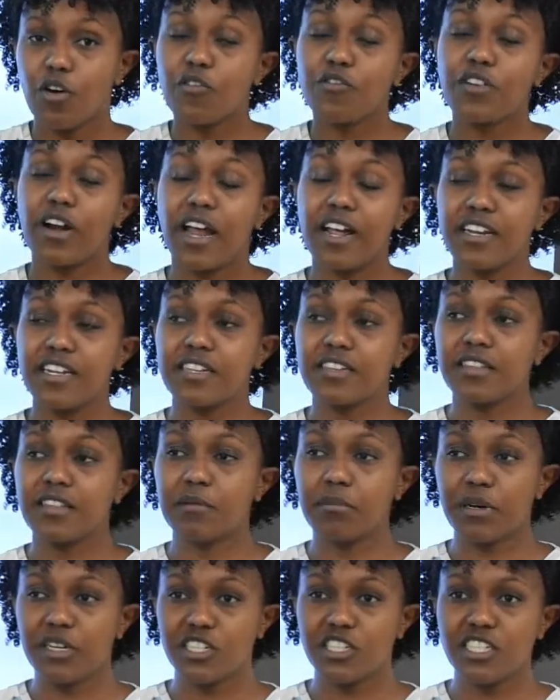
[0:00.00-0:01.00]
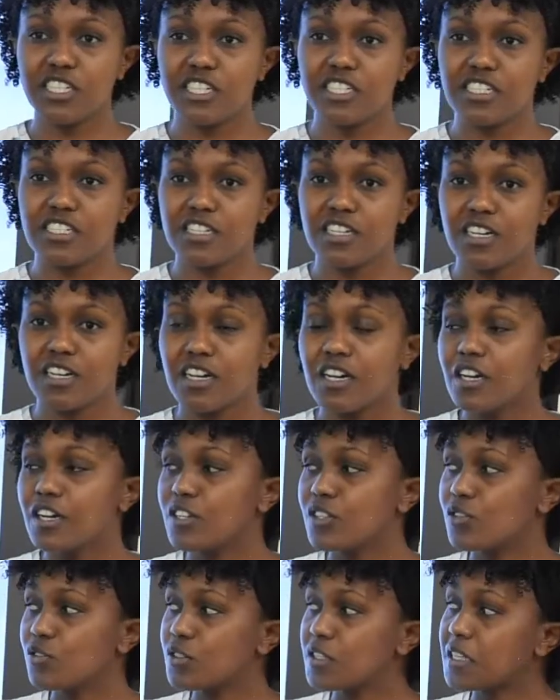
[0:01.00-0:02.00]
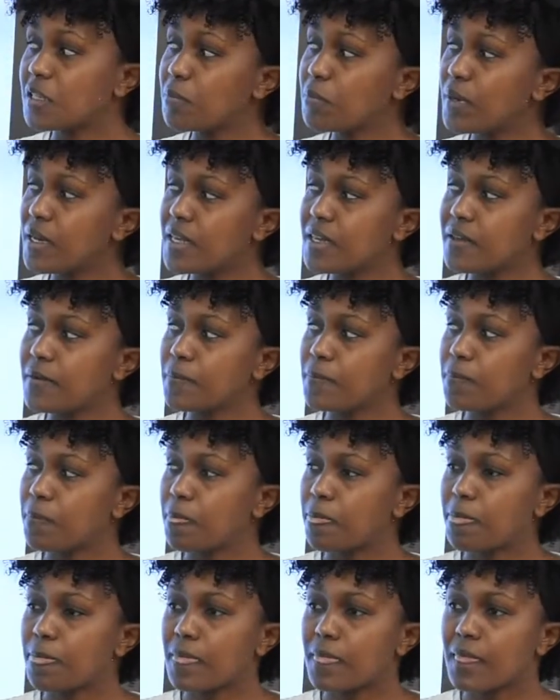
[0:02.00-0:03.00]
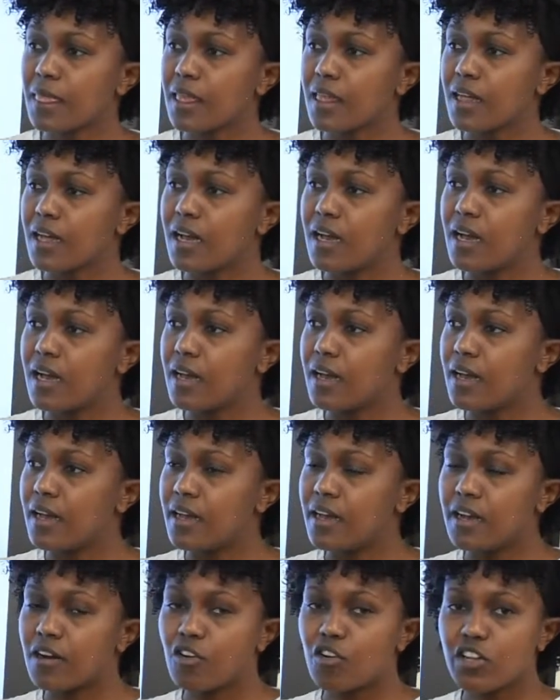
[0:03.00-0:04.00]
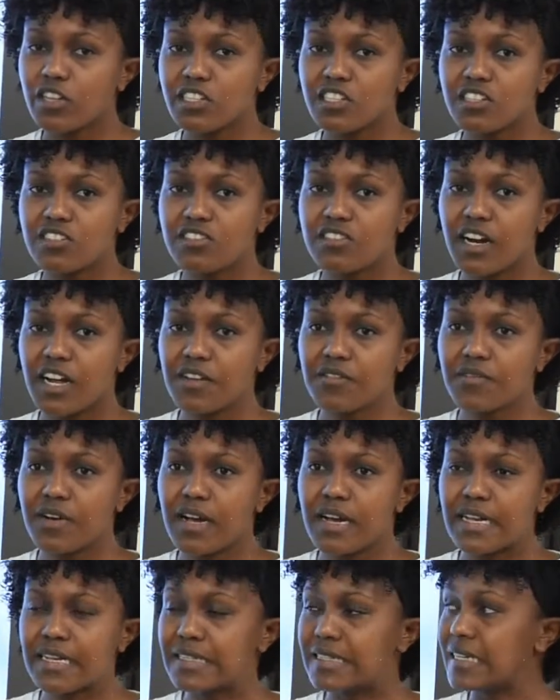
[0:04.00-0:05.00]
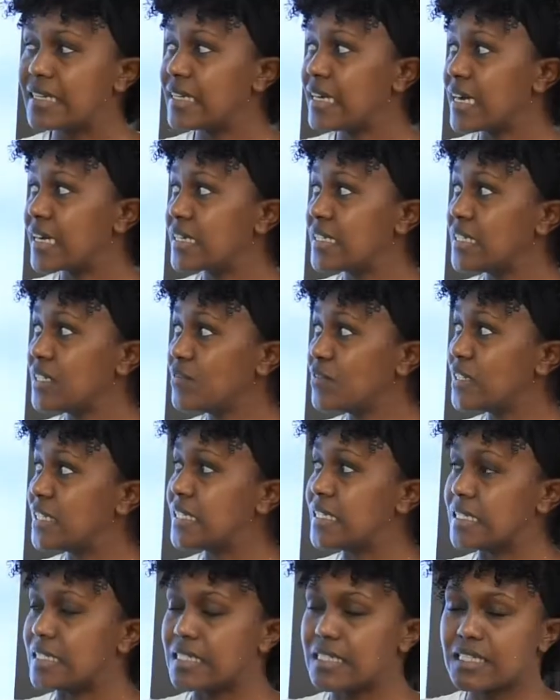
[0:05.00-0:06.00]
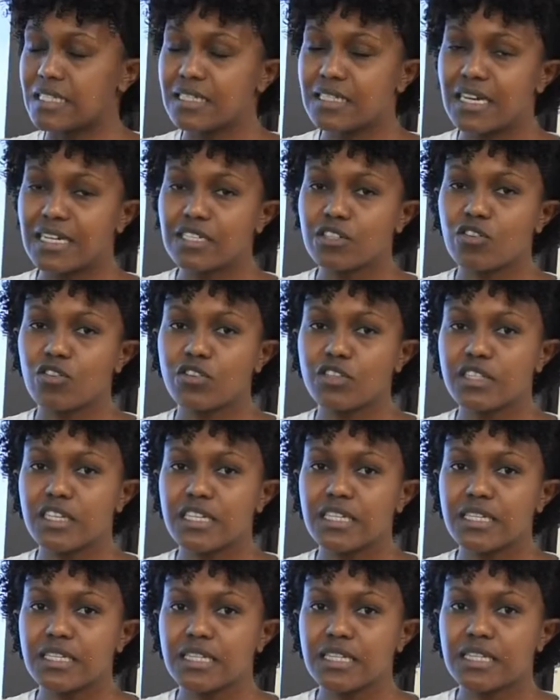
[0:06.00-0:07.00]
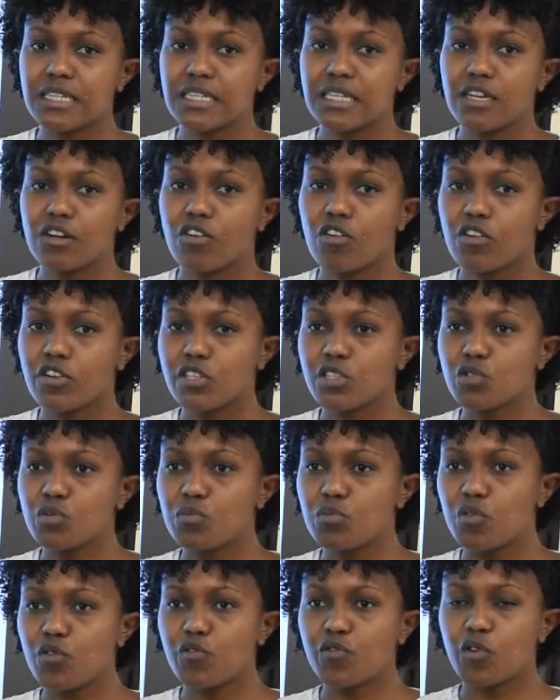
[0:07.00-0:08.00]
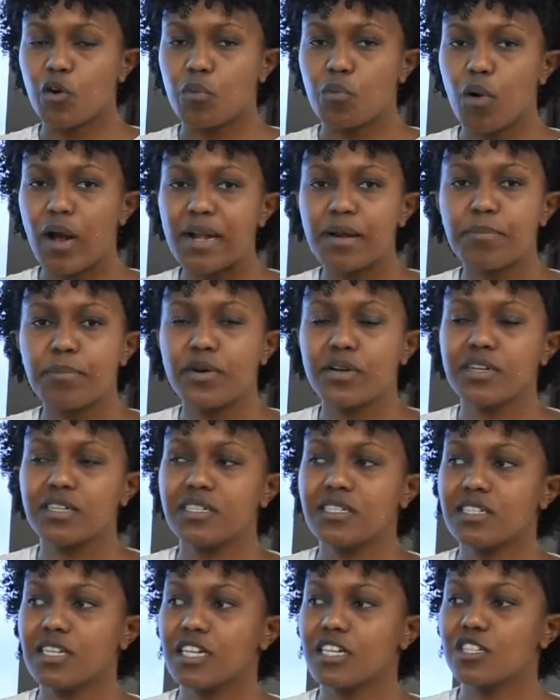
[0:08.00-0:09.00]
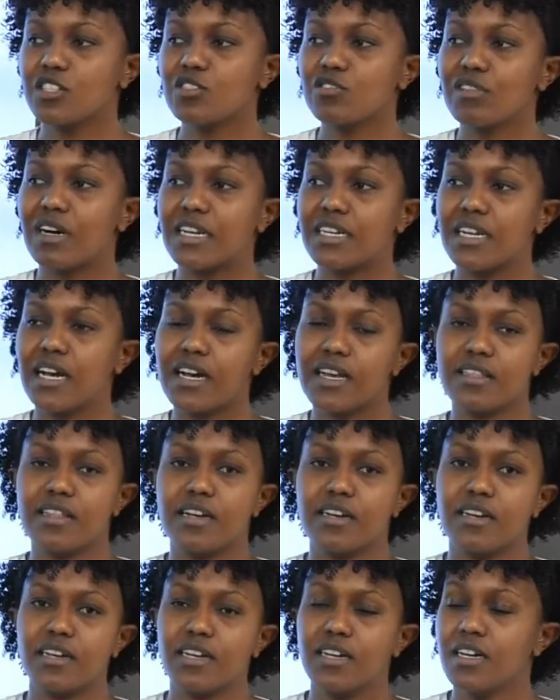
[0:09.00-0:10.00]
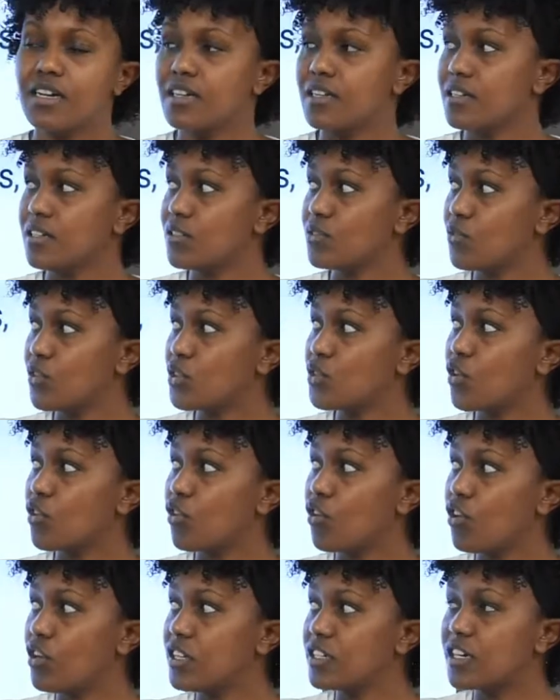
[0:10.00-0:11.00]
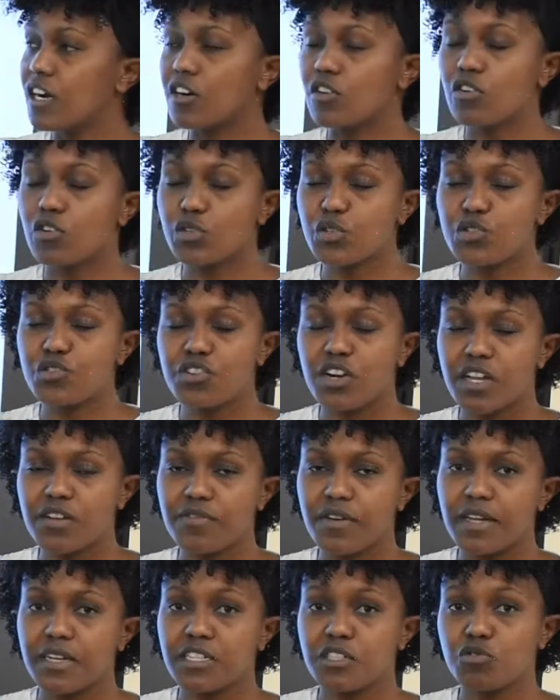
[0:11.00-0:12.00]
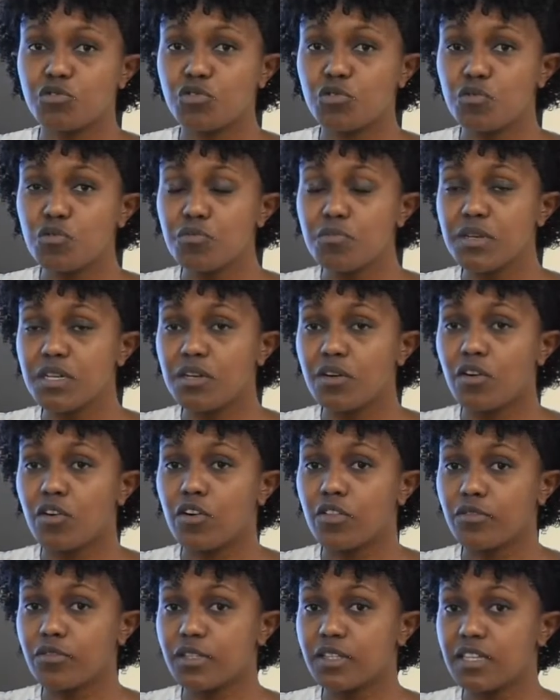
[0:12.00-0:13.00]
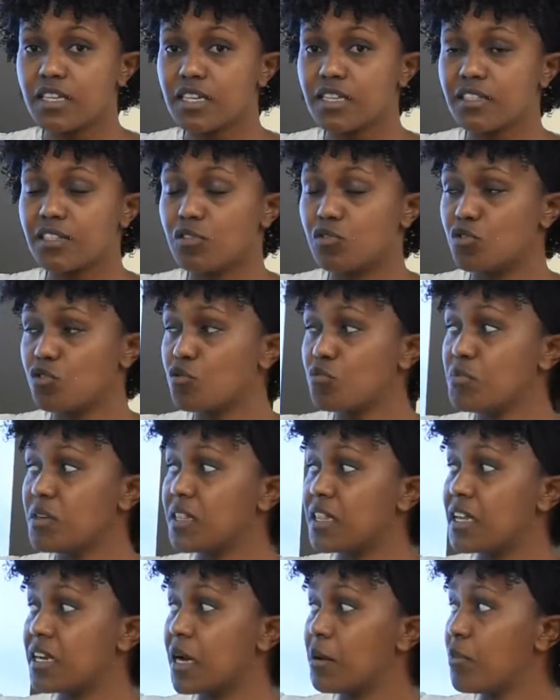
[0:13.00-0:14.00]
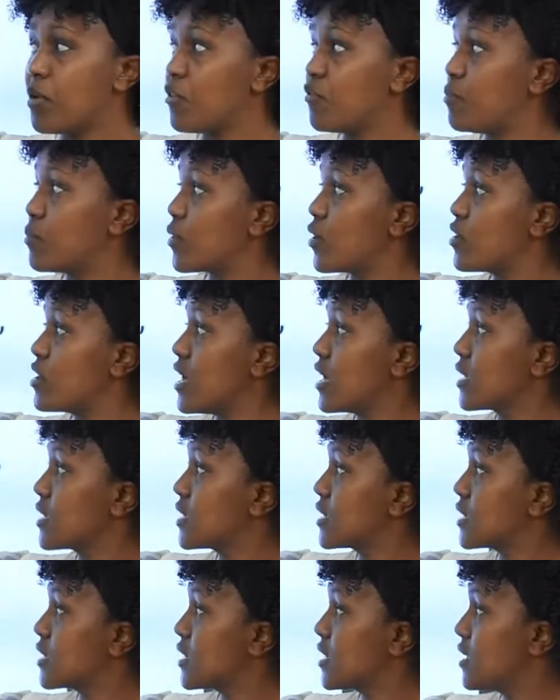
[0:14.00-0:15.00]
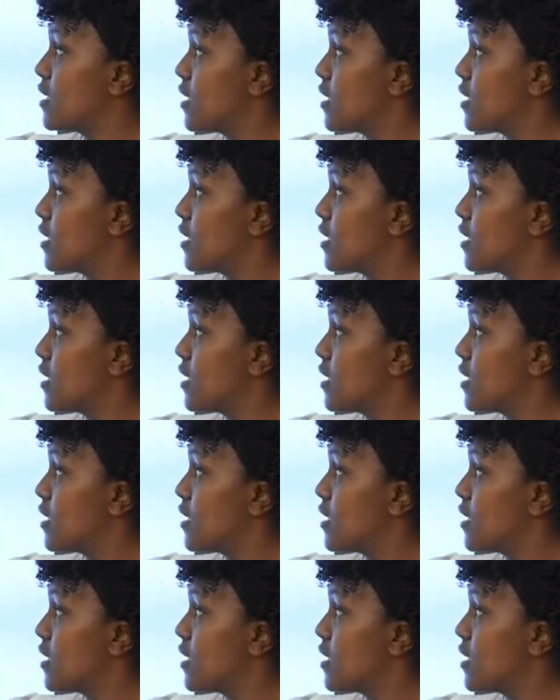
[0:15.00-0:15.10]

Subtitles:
of running the machine. So simply, a cost driver is any activity that causes cost to move from one point to another, is what you're calling a cost driver. And it will be all those things. It will be the number of products